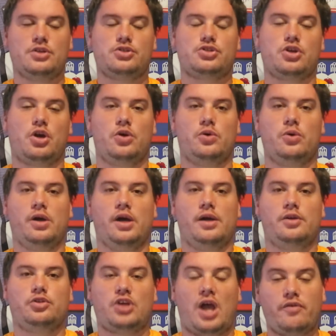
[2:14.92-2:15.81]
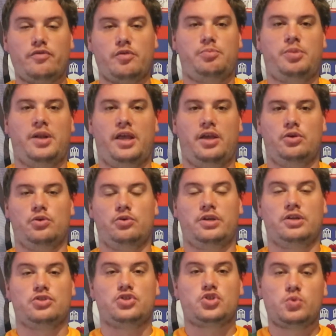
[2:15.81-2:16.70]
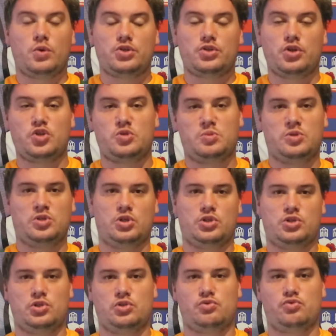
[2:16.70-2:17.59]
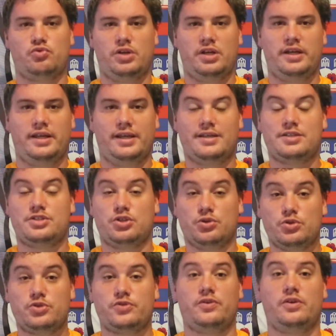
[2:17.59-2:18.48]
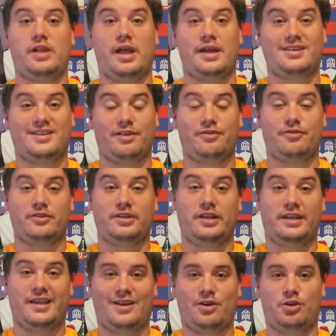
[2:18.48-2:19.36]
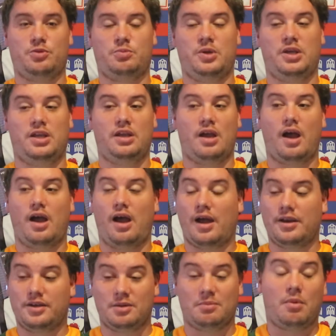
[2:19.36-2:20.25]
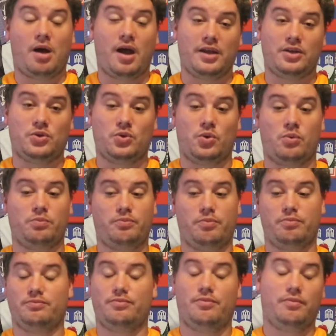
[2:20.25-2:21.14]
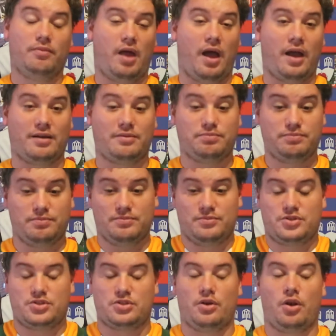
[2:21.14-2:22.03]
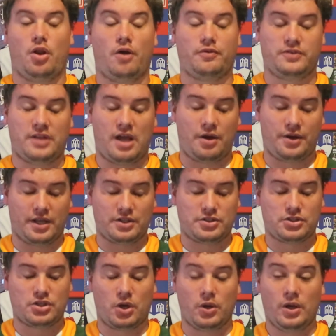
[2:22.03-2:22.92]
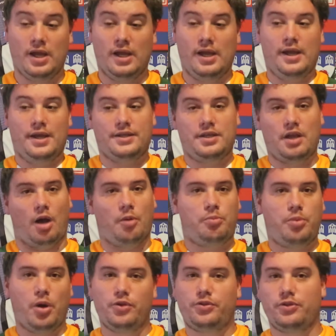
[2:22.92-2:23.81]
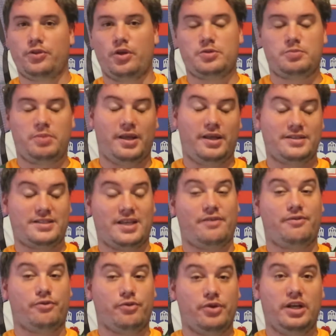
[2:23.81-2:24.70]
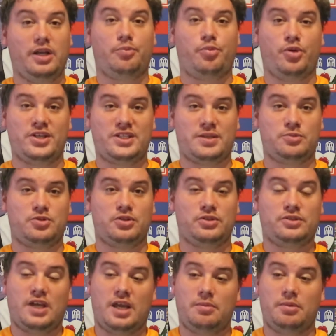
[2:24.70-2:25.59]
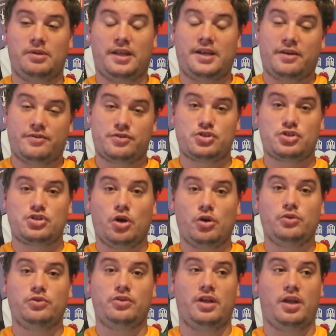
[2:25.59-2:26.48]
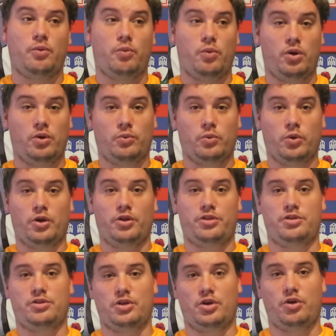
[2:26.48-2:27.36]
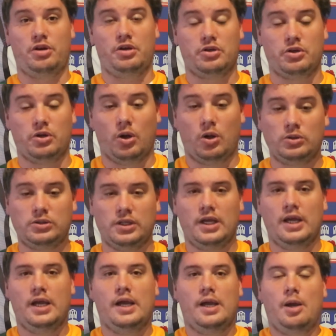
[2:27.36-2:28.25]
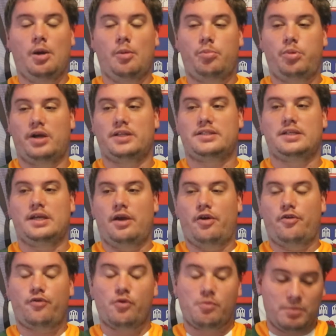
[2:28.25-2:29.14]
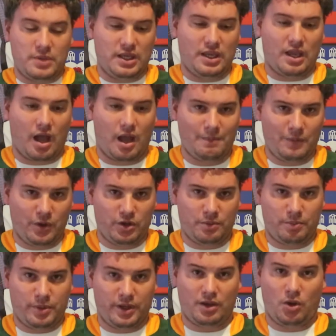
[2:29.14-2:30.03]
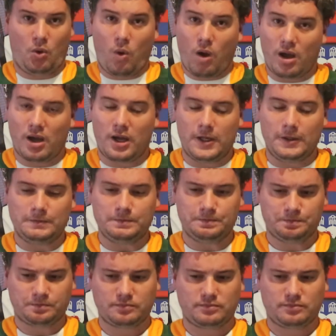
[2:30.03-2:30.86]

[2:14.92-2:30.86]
So to have a player who can switch those positions really is useful and definitely cannot be undermined or laughed down at. So yeah, both of those players have really bring some to the table and have shown their worth in the green and gold. But for me, I'm going to pick Quagga.